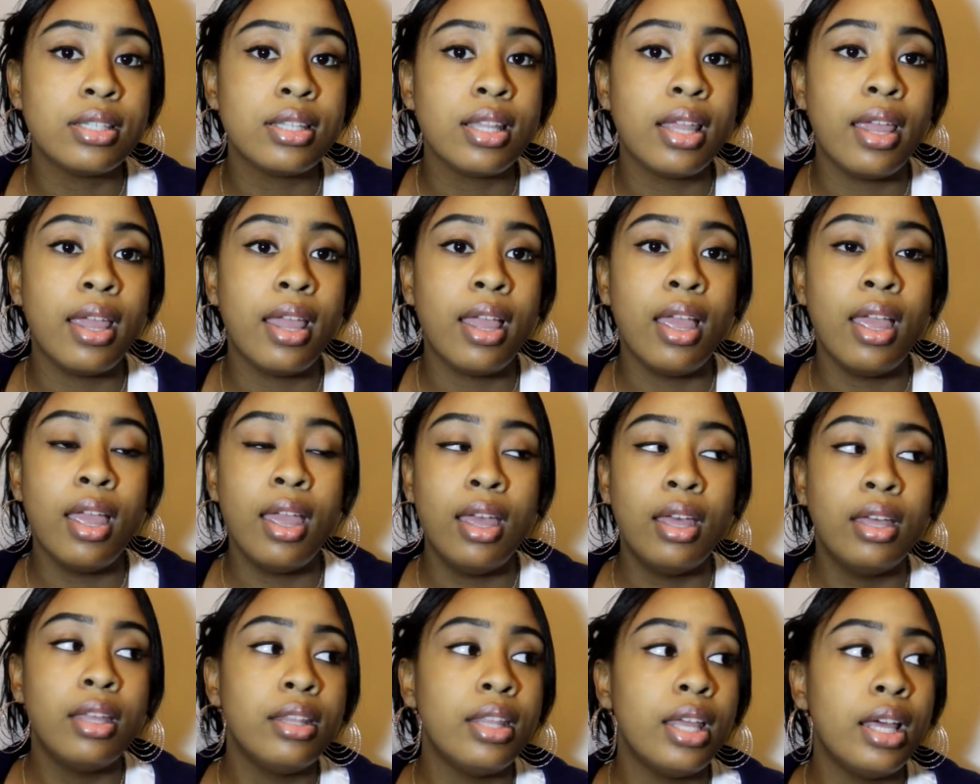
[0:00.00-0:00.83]
Like,
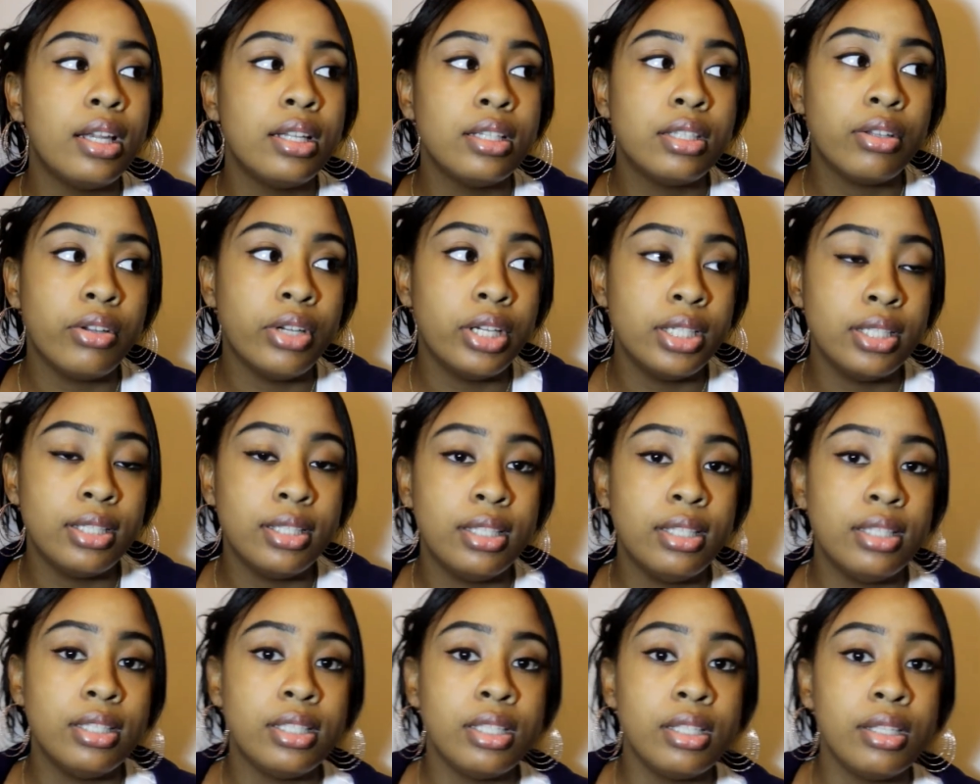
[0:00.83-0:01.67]
that is
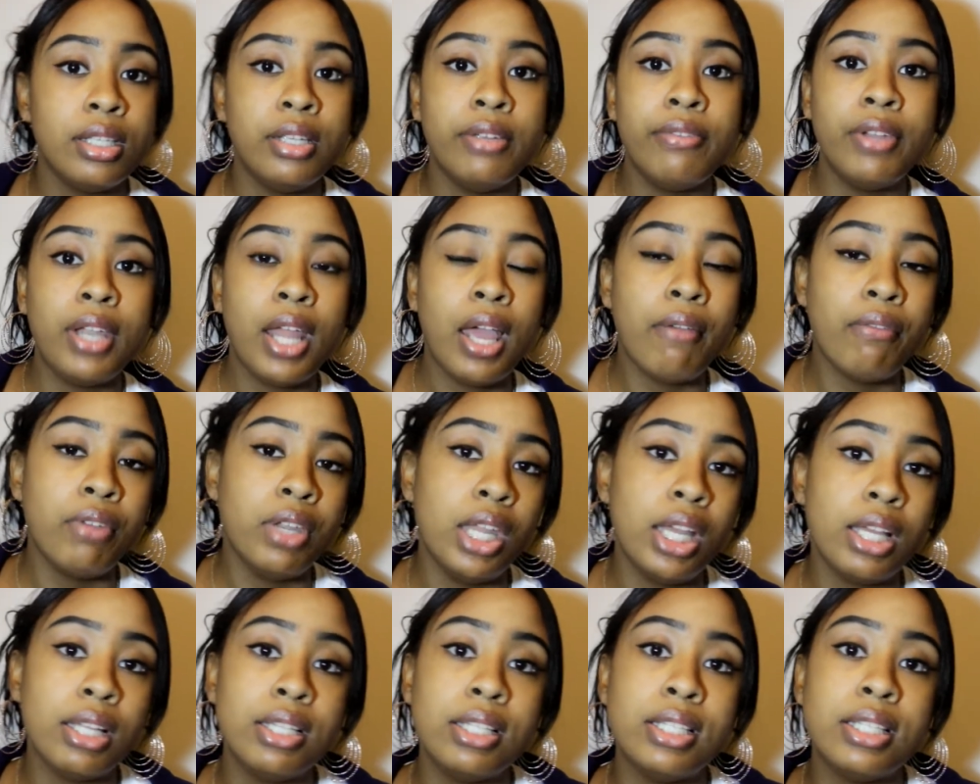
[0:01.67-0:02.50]
crazy to even have a
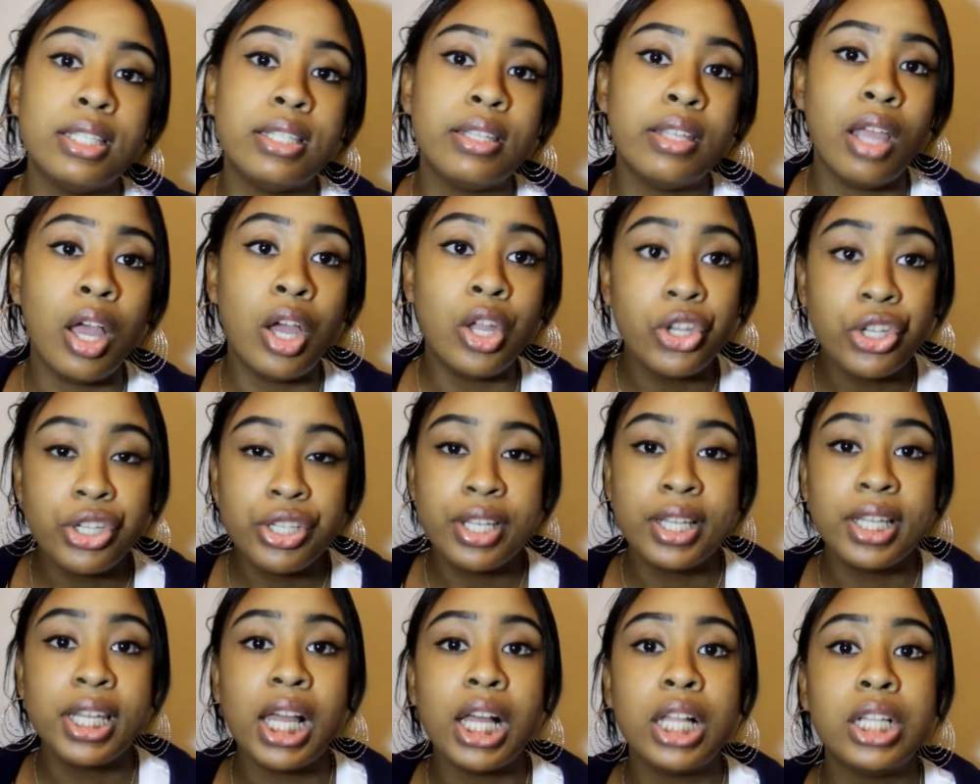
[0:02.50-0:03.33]
necklace under
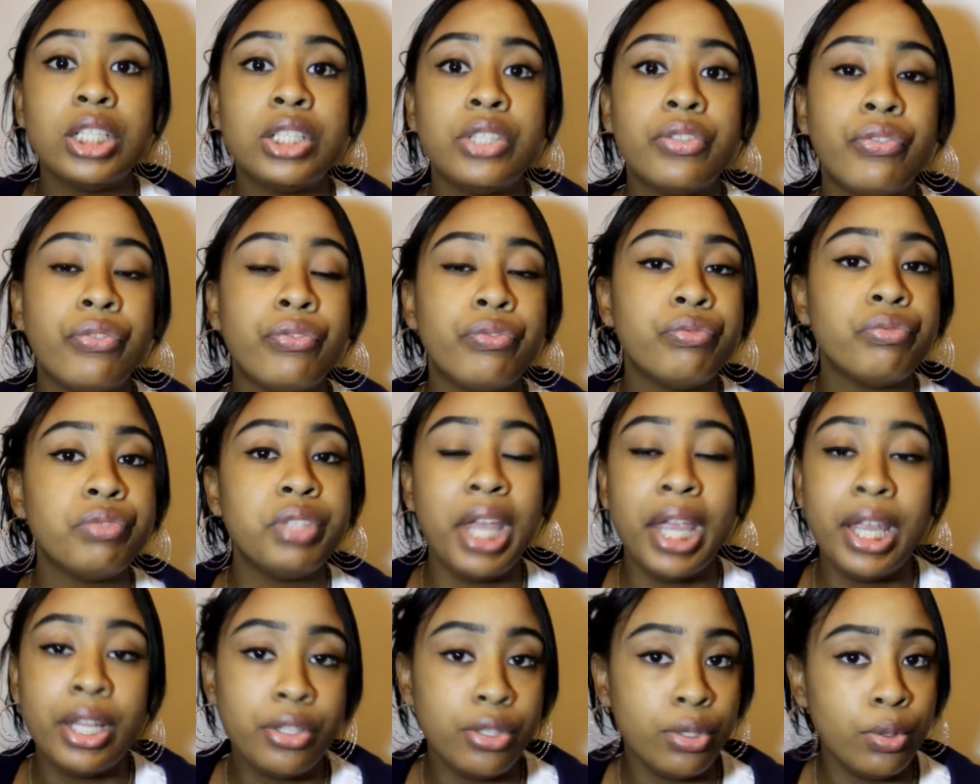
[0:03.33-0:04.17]
$10
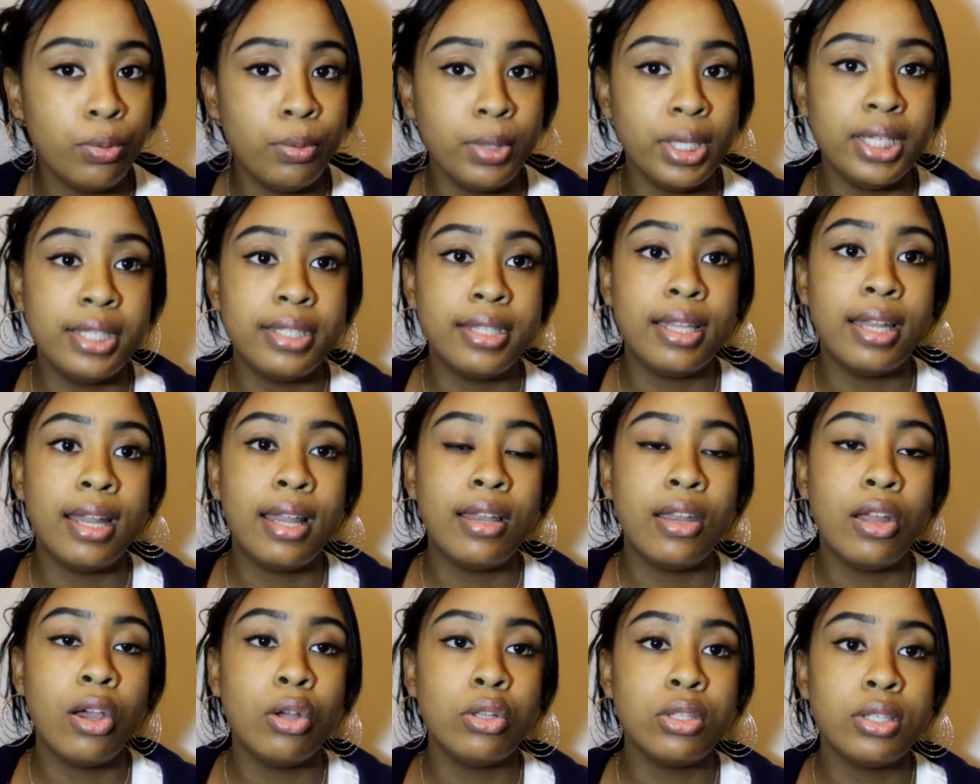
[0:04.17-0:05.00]
take 2 weeks. And I
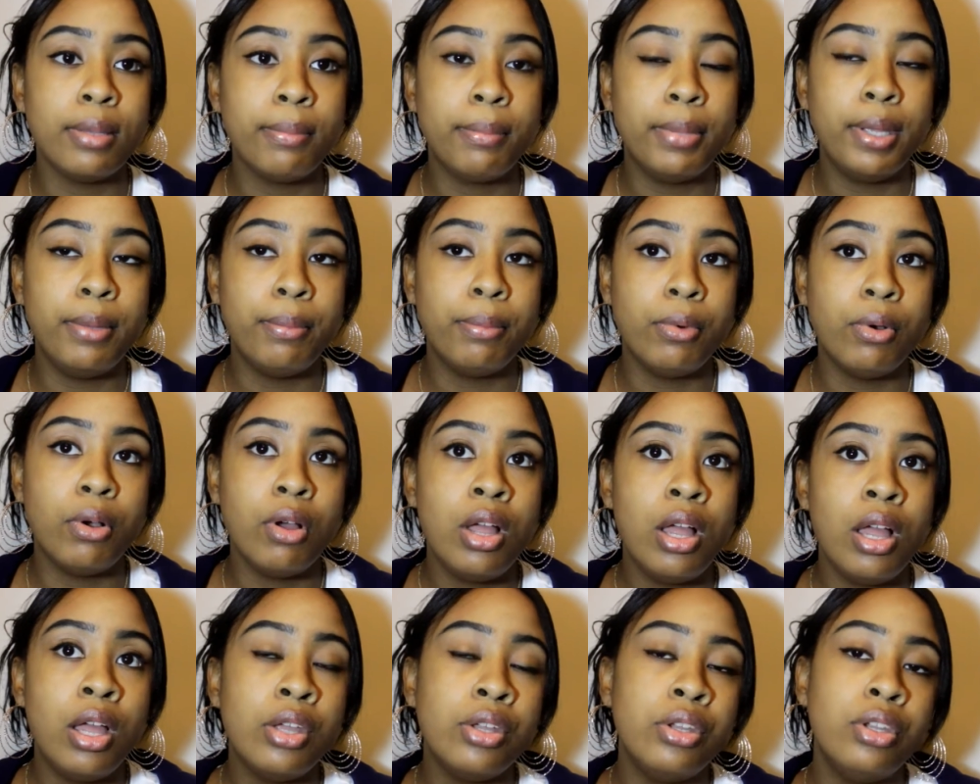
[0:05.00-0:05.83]
know some people,
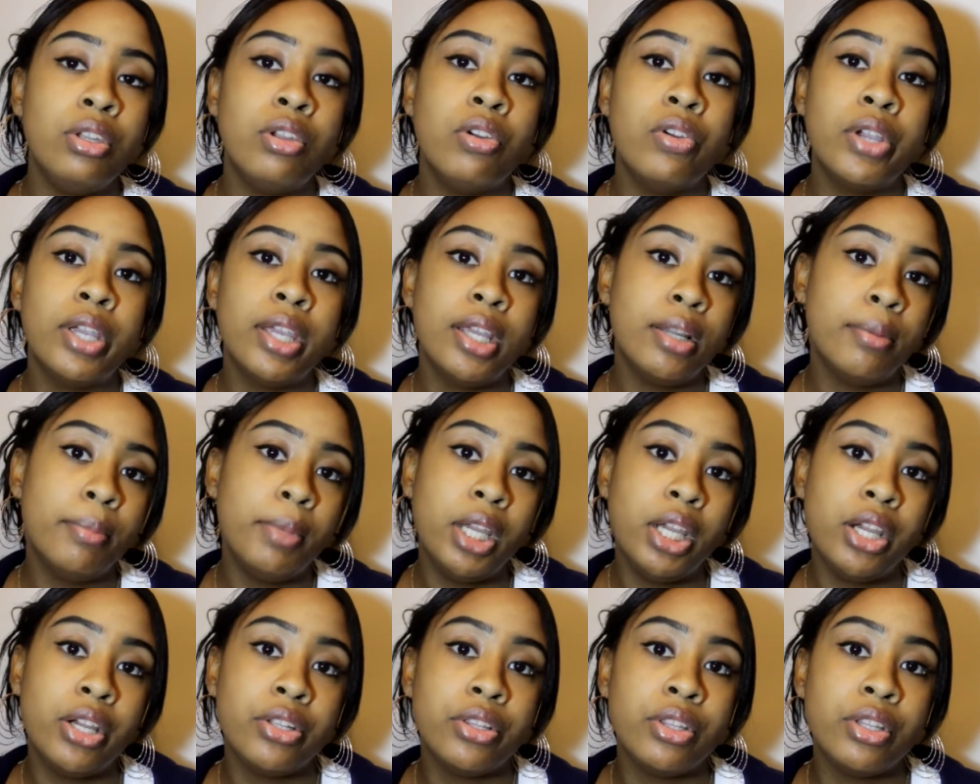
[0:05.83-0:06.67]
you know, get them
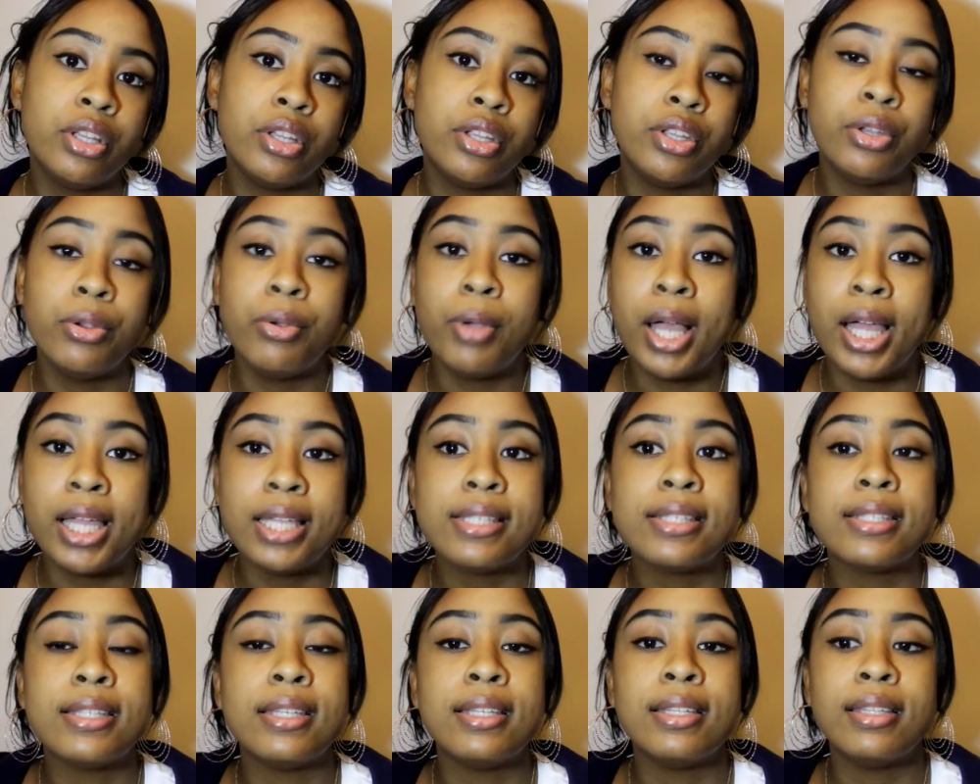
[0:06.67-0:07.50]
here in the
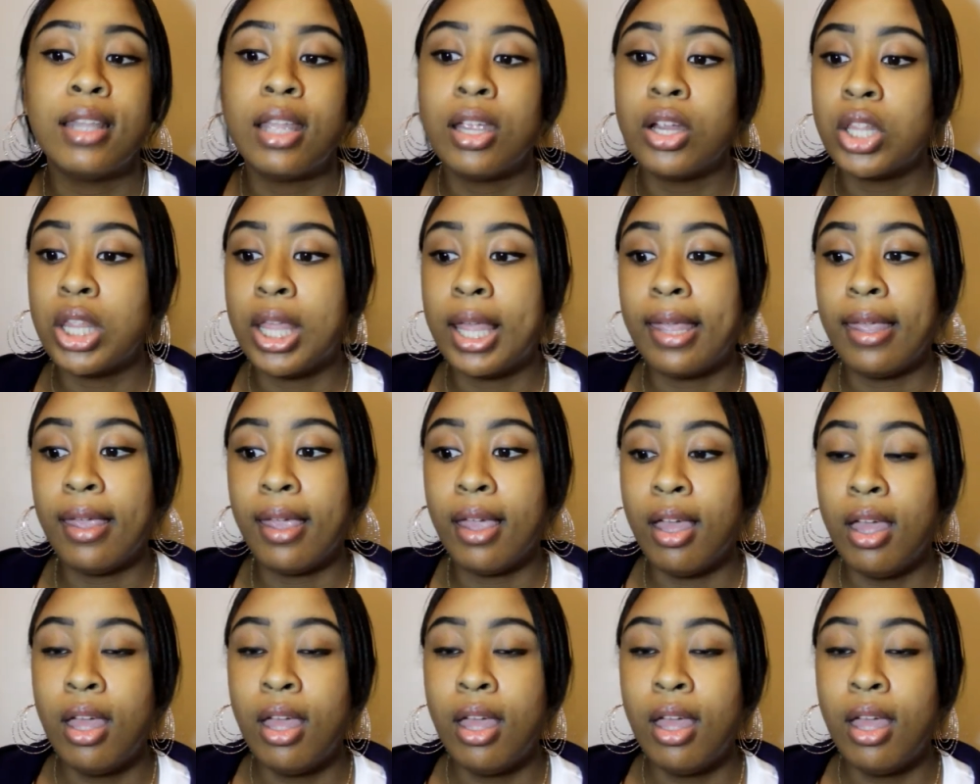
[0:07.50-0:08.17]
US and they're like